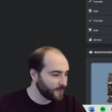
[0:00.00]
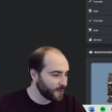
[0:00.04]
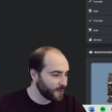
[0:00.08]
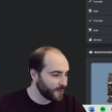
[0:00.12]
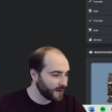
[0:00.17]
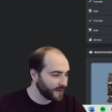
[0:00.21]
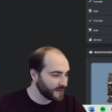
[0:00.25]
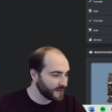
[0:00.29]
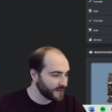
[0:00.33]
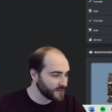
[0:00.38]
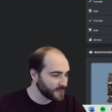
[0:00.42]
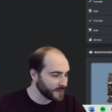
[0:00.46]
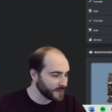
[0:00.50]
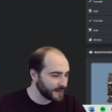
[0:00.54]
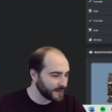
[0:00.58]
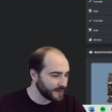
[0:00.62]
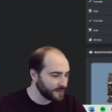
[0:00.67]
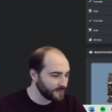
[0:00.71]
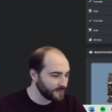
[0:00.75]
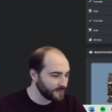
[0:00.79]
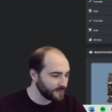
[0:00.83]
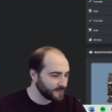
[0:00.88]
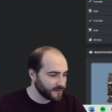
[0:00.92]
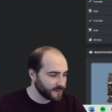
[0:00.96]
this one out.
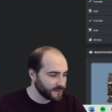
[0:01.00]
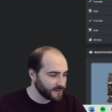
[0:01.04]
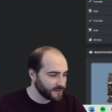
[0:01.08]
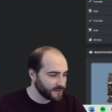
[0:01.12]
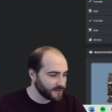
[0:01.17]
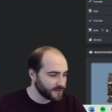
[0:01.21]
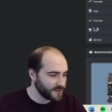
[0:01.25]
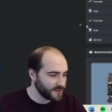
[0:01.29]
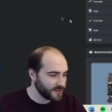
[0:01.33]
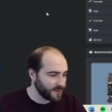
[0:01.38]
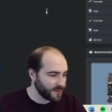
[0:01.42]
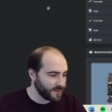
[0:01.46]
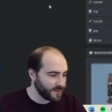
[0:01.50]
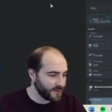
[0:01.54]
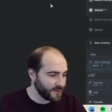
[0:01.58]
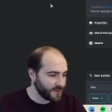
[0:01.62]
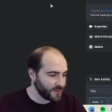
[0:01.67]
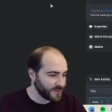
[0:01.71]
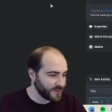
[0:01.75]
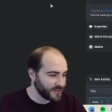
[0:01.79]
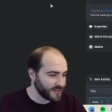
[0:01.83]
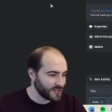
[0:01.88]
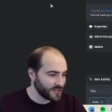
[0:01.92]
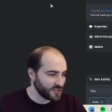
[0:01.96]
You
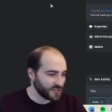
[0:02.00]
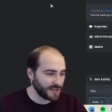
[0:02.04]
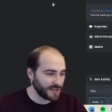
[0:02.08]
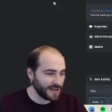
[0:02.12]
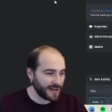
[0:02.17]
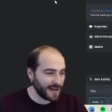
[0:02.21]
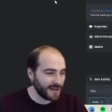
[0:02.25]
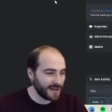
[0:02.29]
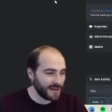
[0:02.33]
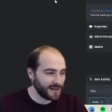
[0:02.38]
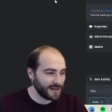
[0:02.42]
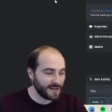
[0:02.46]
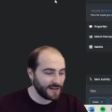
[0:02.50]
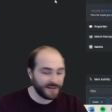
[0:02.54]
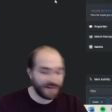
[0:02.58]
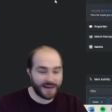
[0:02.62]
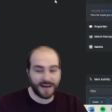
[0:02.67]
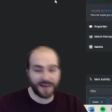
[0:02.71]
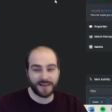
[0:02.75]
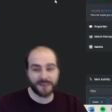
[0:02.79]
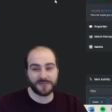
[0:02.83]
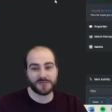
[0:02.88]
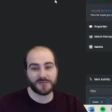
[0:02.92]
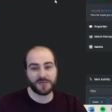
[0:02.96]
essentially had, yeah, it
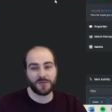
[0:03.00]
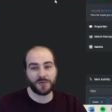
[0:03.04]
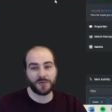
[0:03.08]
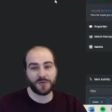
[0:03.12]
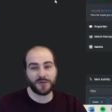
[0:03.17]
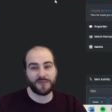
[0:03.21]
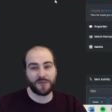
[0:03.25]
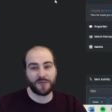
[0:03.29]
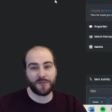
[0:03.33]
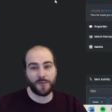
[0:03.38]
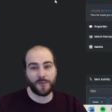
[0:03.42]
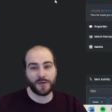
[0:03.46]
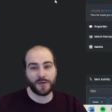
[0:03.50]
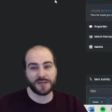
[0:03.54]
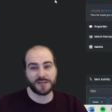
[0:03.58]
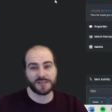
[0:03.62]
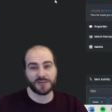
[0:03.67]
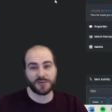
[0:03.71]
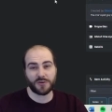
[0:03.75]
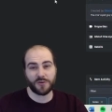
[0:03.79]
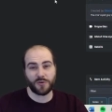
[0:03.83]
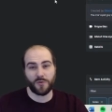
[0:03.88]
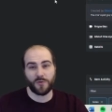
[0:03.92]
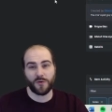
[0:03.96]
was only for
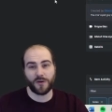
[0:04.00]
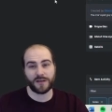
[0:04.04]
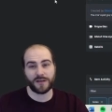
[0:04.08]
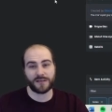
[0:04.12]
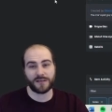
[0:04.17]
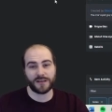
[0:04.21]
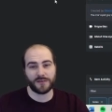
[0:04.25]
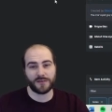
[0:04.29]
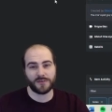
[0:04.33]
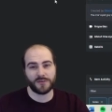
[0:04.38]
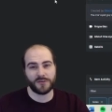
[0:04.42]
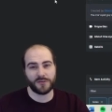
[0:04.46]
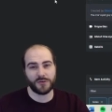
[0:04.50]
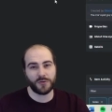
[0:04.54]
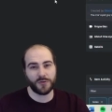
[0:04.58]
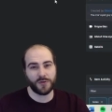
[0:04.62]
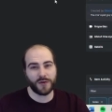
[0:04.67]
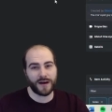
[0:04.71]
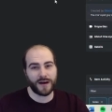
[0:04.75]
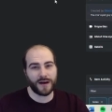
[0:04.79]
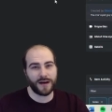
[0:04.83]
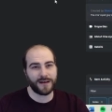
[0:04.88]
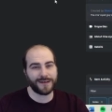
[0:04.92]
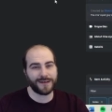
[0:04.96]
0.01. He would do
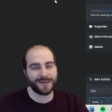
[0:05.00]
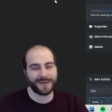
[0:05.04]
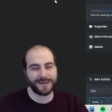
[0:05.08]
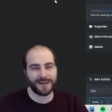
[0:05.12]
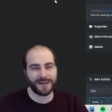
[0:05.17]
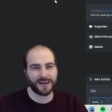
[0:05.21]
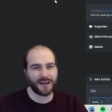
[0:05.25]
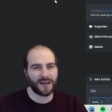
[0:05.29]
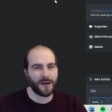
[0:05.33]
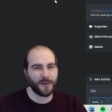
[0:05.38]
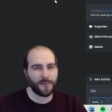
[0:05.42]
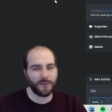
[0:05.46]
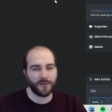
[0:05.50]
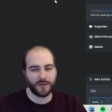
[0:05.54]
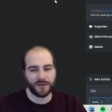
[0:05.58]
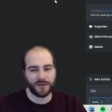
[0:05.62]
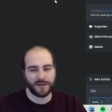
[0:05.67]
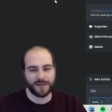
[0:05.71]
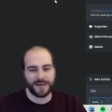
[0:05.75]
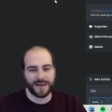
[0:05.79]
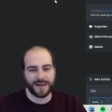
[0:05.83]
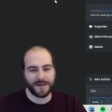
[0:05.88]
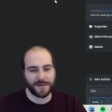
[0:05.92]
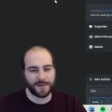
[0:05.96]
a couple a
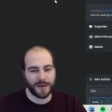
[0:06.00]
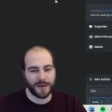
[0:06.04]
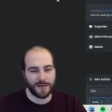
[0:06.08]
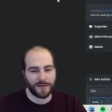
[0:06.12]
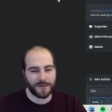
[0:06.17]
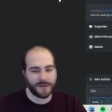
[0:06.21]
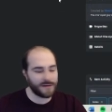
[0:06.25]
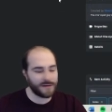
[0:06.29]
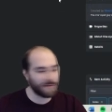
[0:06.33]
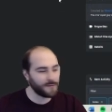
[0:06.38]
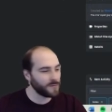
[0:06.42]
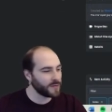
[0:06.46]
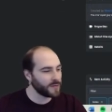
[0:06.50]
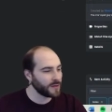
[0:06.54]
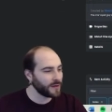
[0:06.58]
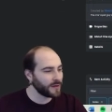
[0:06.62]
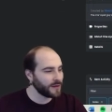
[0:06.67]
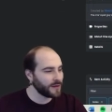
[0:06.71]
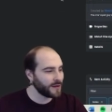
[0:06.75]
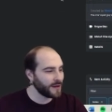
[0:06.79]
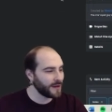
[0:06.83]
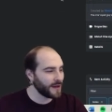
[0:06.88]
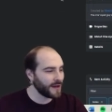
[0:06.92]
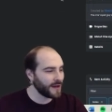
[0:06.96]
day maybe,
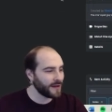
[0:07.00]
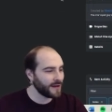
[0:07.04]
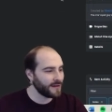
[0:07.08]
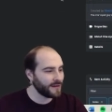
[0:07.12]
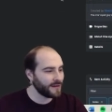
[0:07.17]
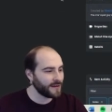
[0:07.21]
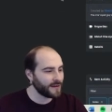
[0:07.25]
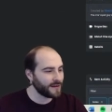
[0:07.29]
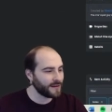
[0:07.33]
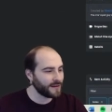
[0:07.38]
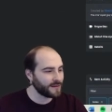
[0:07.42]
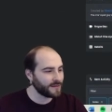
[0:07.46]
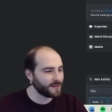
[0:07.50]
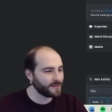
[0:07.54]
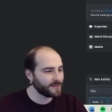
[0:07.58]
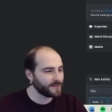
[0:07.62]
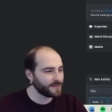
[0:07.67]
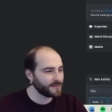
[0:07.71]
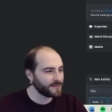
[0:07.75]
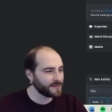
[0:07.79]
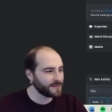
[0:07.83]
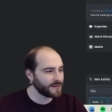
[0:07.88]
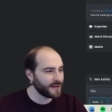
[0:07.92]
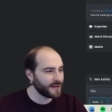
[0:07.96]
and it
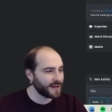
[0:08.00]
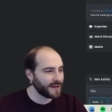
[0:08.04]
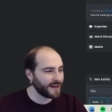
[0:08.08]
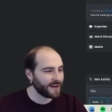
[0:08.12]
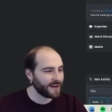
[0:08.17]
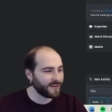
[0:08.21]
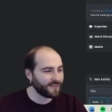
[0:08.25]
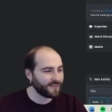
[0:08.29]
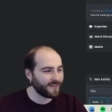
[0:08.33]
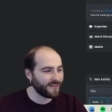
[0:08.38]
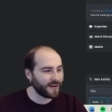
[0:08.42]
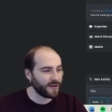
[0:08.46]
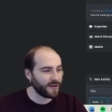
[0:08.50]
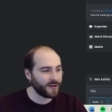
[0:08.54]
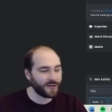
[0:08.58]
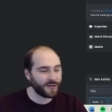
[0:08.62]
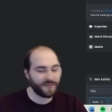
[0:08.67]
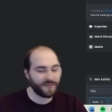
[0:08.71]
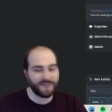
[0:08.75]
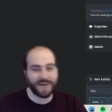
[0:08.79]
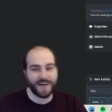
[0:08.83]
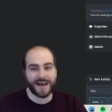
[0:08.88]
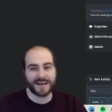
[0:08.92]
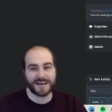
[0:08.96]
had a very
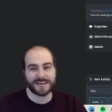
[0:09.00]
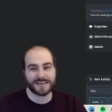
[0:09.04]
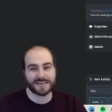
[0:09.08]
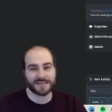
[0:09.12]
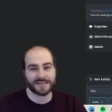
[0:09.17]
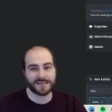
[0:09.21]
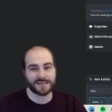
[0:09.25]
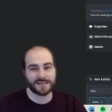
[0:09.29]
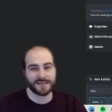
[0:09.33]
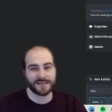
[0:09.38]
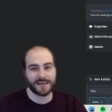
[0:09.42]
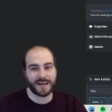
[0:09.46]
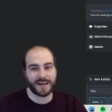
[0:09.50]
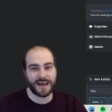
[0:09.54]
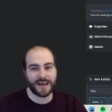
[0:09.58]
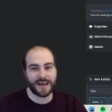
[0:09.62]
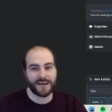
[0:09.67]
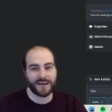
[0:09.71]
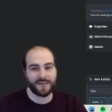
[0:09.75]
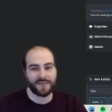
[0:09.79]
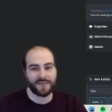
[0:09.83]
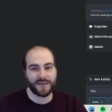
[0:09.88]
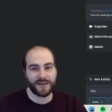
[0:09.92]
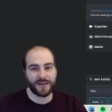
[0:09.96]
fast, it had a
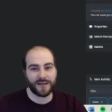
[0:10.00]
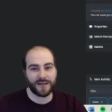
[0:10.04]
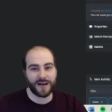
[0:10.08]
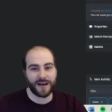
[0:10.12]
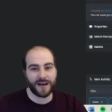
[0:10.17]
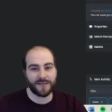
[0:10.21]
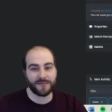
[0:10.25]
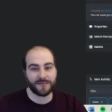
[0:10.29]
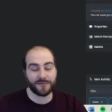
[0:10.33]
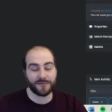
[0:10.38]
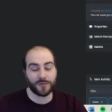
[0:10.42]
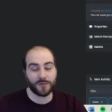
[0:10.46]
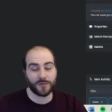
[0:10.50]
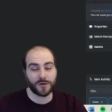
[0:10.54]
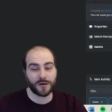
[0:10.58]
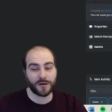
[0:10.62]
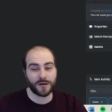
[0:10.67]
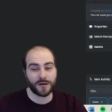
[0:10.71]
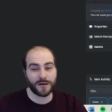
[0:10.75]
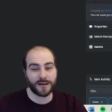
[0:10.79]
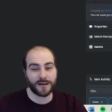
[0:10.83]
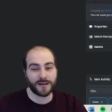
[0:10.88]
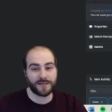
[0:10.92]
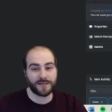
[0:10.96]
very high floor
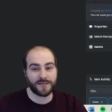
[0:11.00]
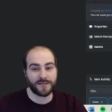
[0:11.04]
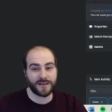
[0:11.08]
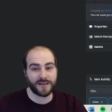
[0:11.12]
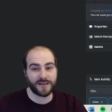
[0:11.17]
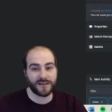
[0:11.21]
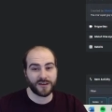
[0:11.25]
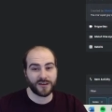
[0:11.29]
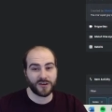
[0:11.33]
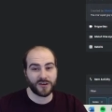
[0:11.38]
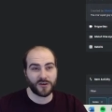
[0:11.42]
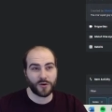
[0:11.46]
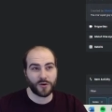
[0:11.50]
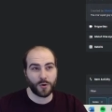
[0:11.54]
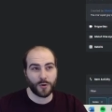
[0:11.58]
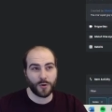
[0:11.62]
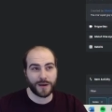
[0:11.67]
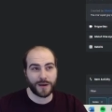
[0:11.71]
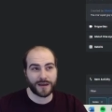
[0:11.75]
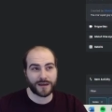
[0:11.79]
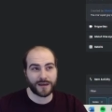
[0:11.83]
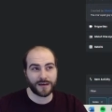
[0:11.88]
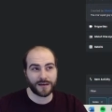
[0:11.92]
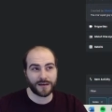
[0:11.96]
and a very
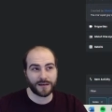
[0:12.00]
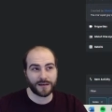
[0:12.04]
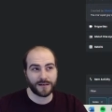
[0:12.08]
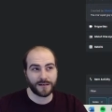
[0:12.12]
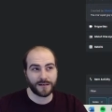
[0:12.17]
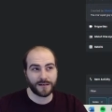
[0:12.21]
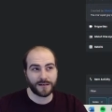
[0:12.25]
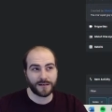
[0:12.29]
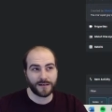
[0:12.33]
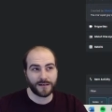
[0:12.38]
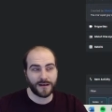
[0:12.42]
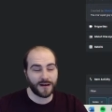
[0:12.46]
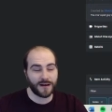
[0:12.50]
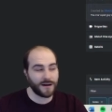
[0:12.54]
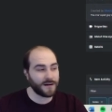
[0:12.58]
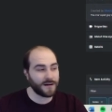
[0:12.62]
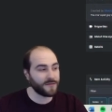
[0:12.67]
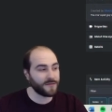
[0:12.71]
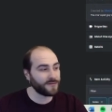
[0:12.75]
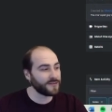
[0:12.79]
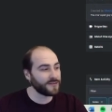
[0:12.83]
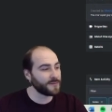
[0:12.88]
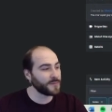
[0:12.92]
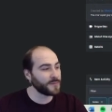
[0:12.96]
quick
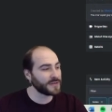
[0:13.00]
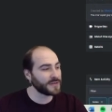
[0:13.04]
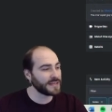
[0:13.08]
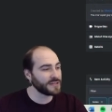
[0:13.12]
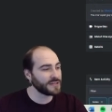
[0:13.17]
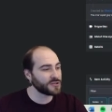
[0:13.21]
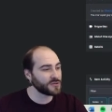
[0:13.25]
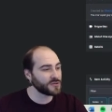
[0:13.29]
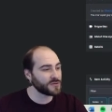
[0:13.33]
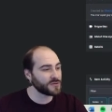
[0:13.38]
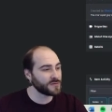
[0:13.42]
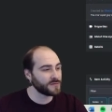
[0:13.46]
flip potential.